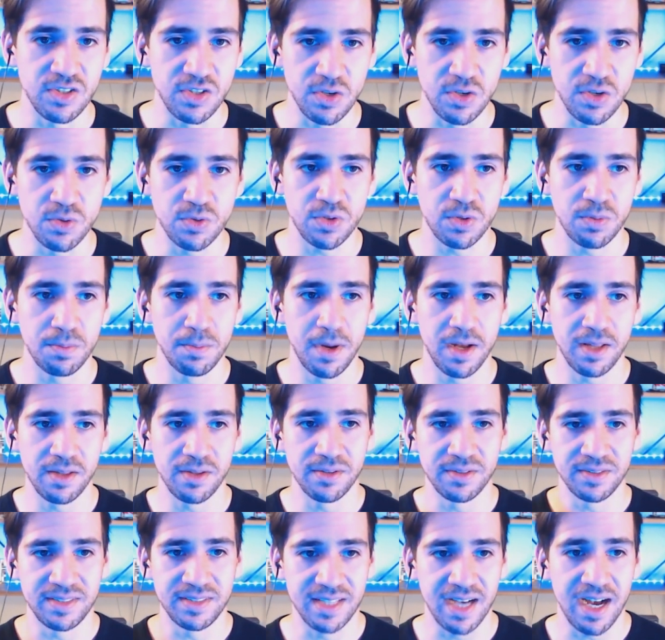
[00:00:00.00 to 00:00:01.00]
user
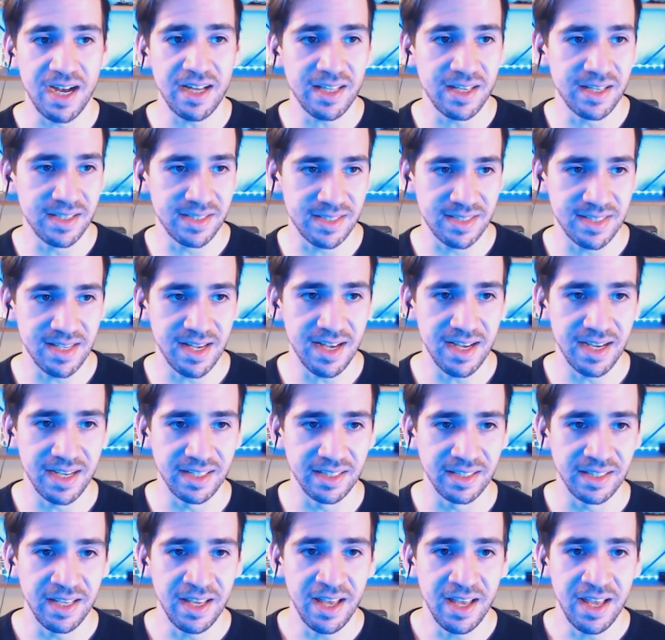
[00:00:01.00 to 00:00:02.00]
model dot
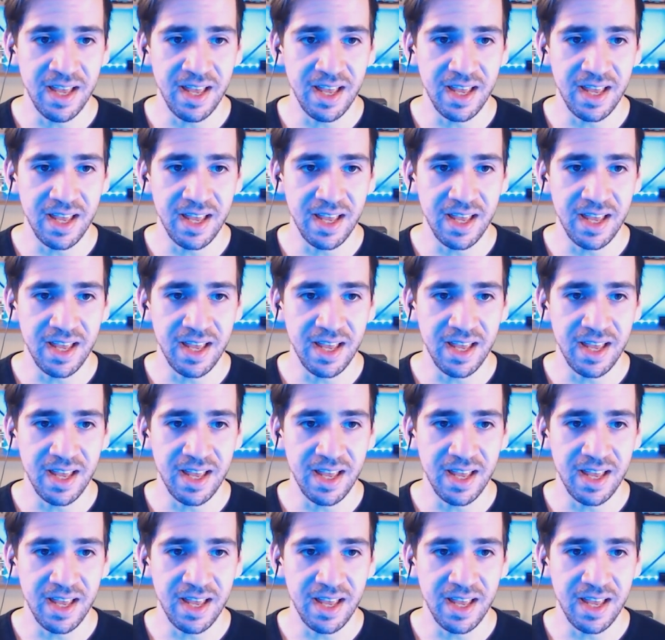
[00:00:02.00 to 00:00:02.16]
assign,